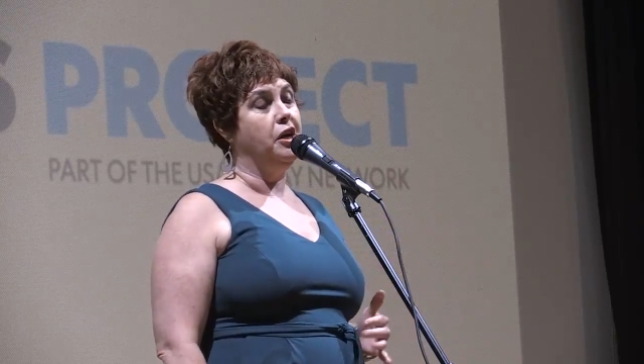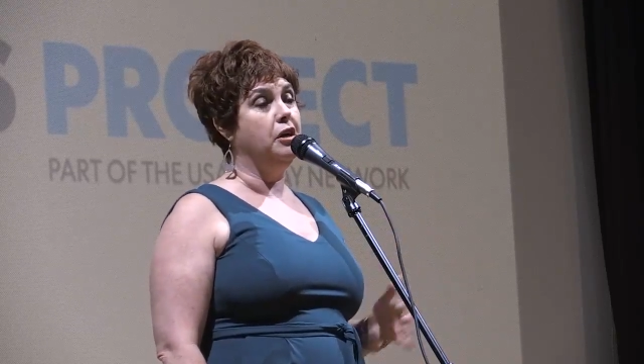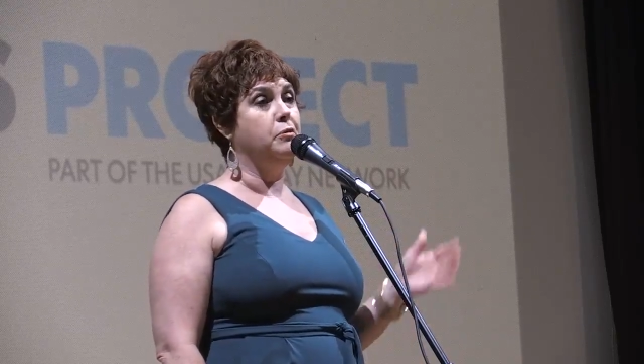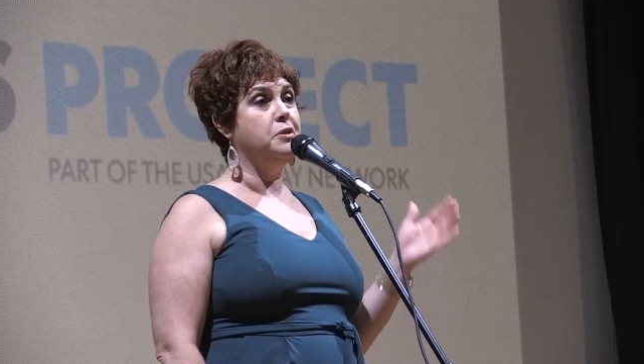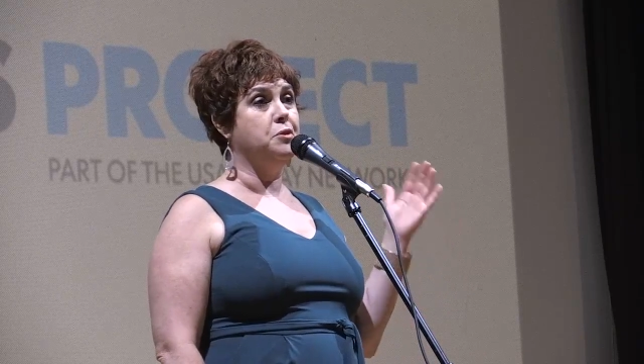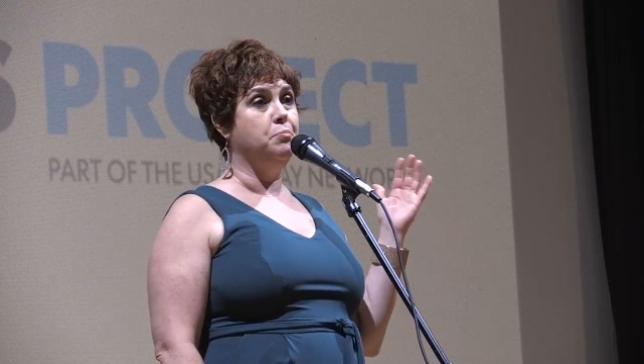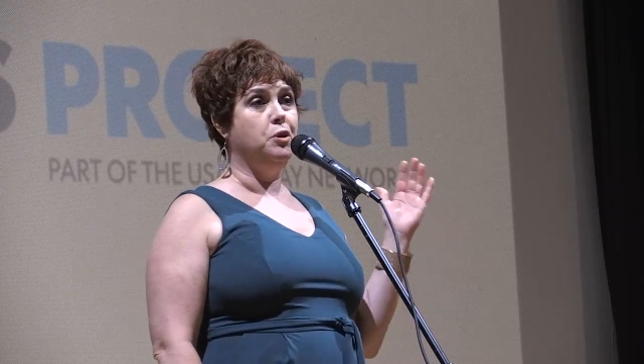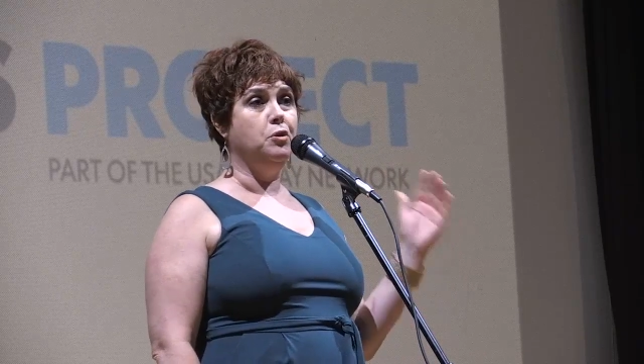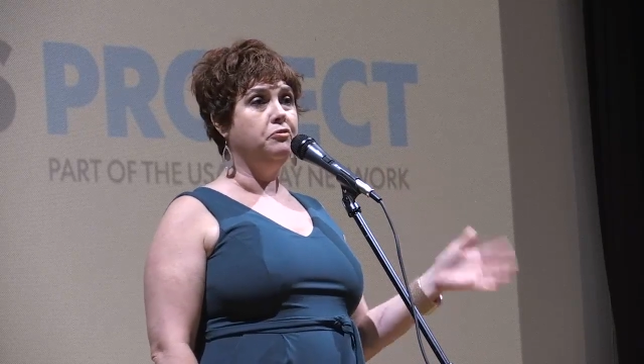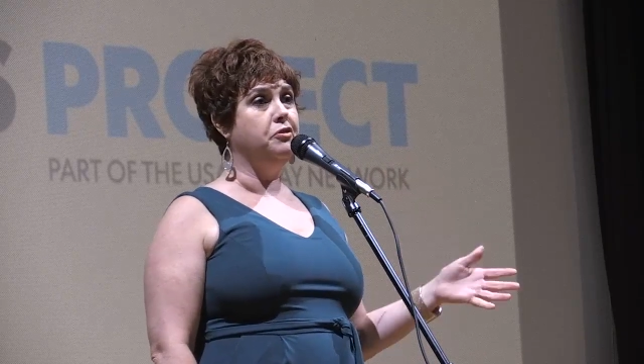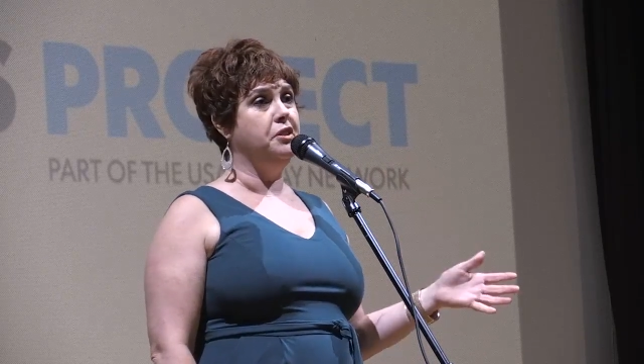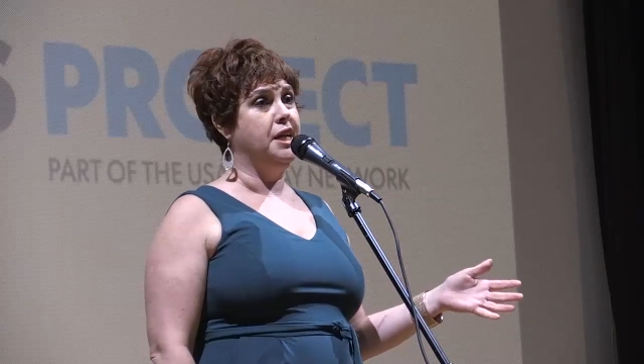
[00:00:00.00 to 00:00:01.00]
and it was a
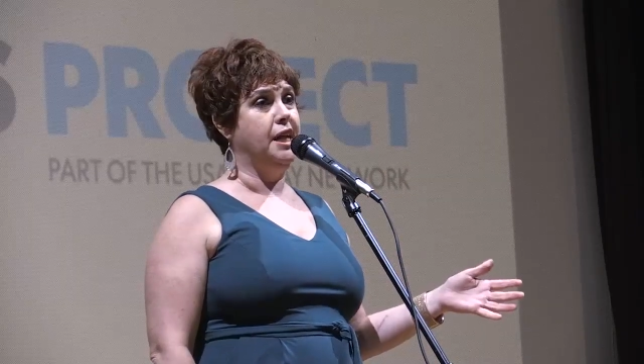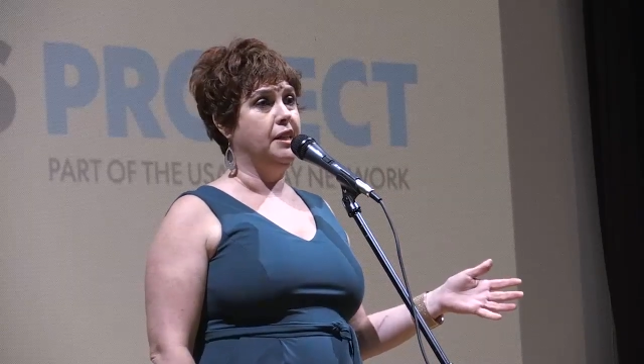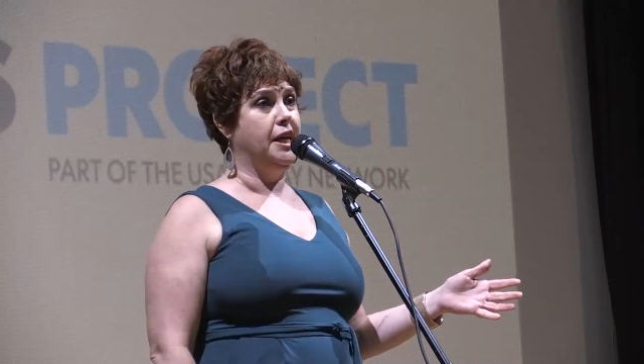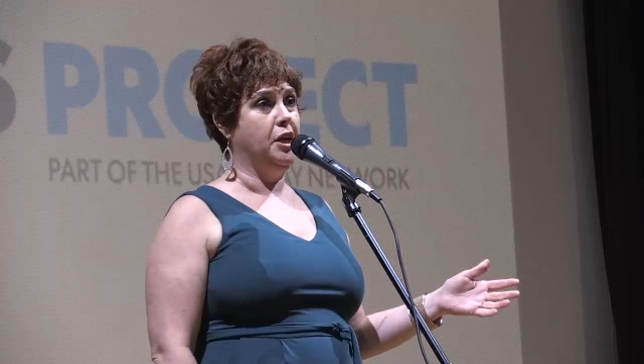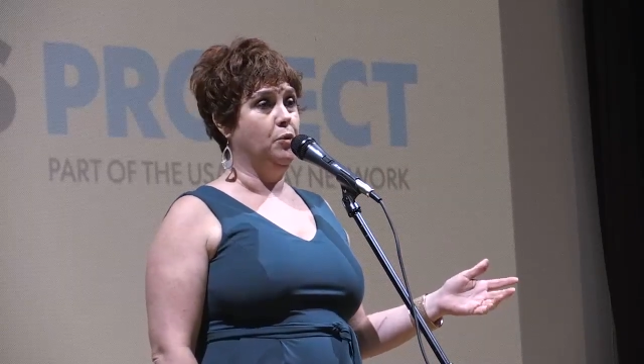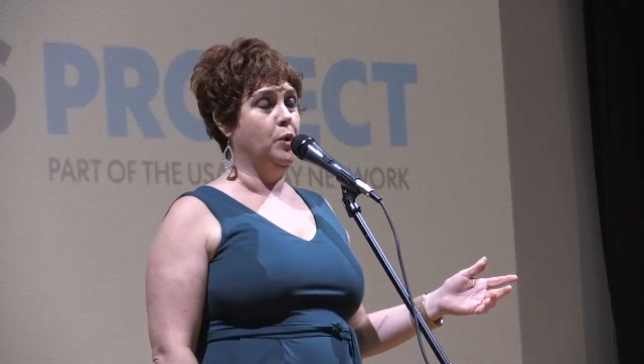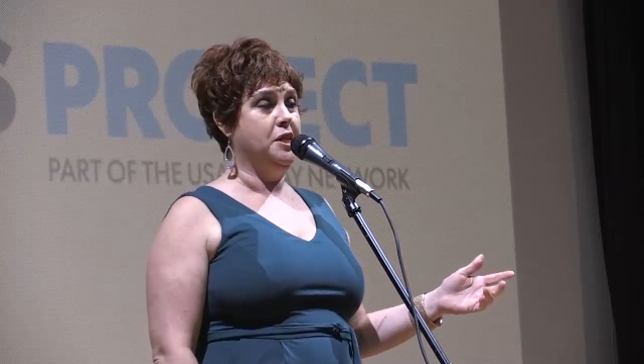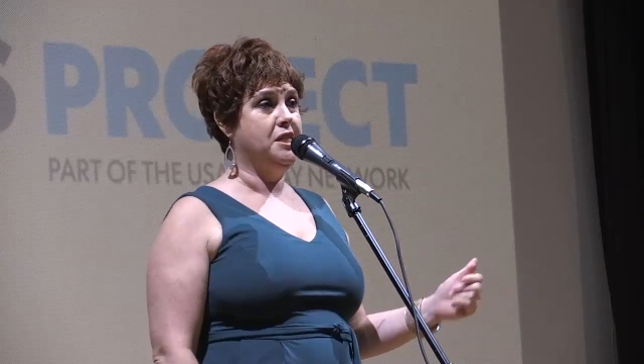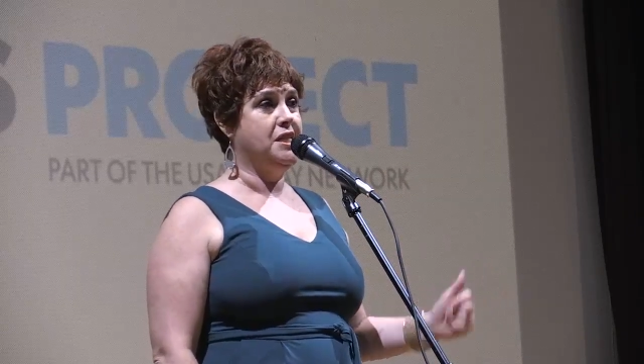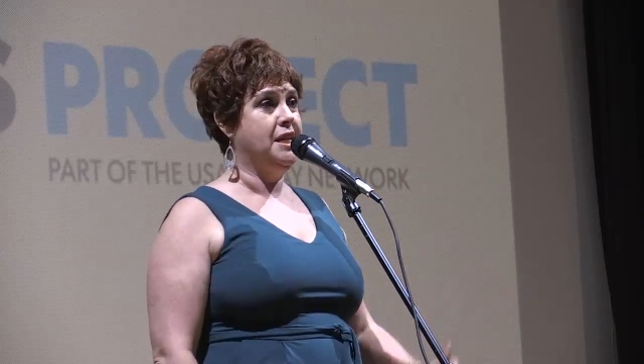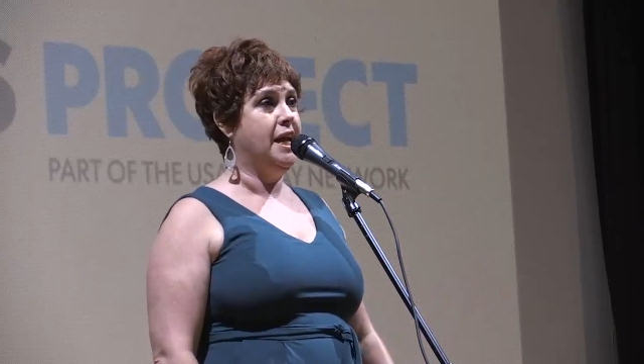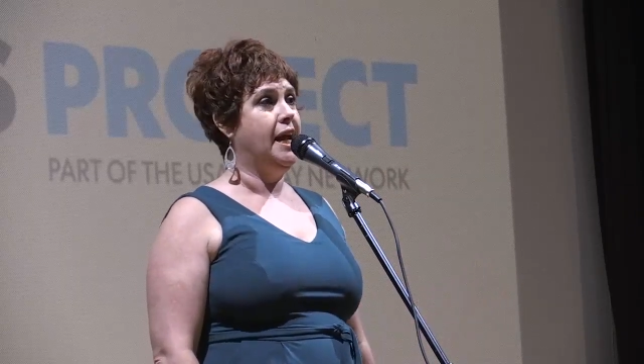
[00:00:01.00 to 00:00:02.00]
beautiful day like it was
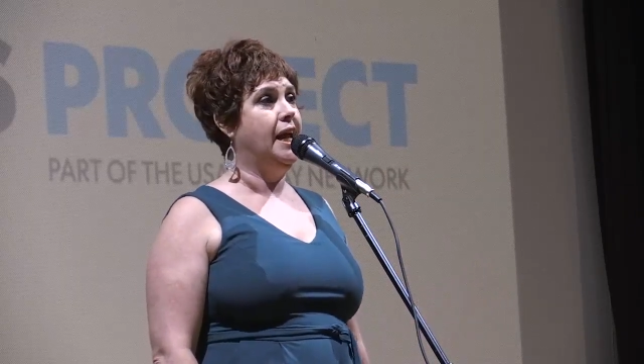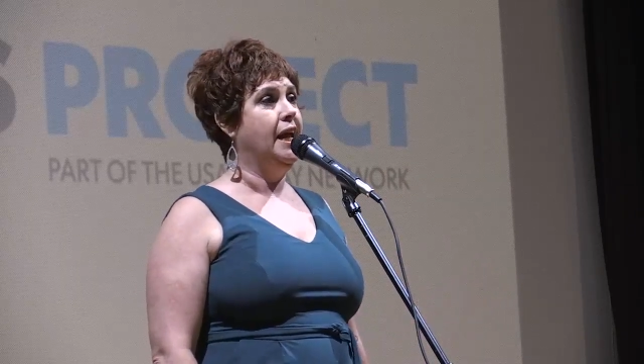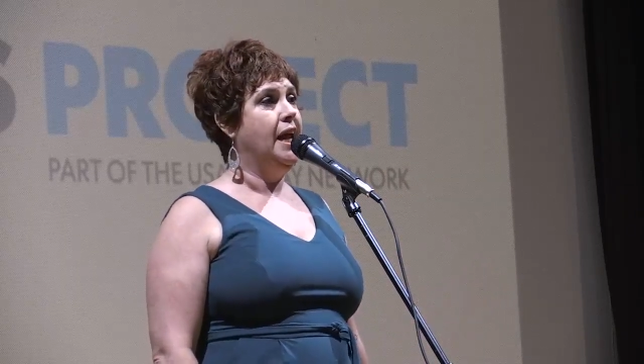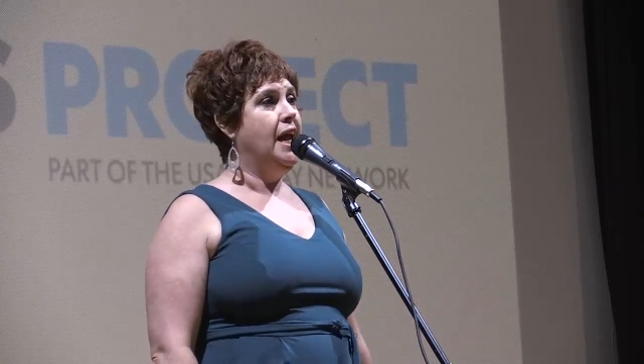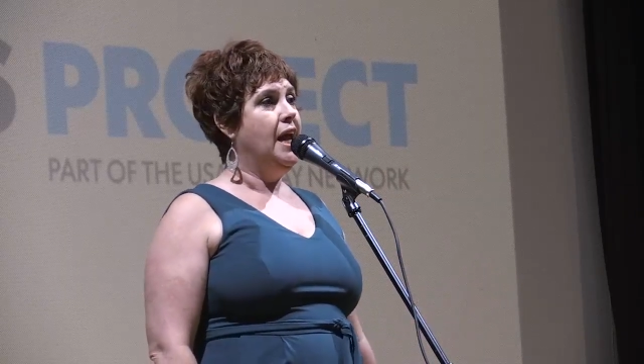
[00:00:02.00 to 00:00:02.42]
today,